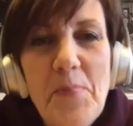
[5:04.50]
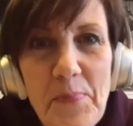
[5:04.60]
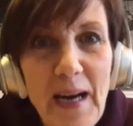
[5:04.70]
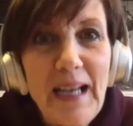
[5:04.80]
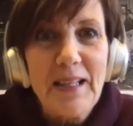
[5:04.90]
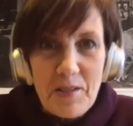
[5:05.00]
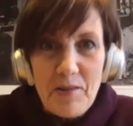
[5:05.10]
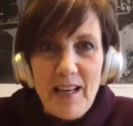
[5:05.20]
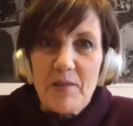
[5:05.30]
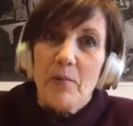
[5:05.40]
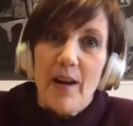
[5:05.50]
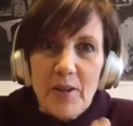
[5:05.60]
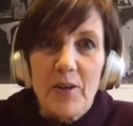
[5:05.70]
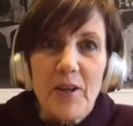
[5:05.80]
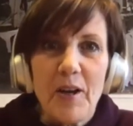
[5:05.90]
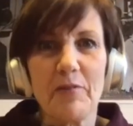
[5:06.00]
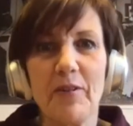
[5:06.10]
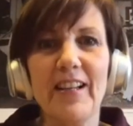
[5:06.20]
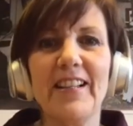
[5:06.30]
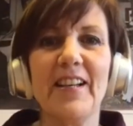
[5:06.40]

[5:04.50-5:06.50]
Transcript: Buck the trend, why not go for it?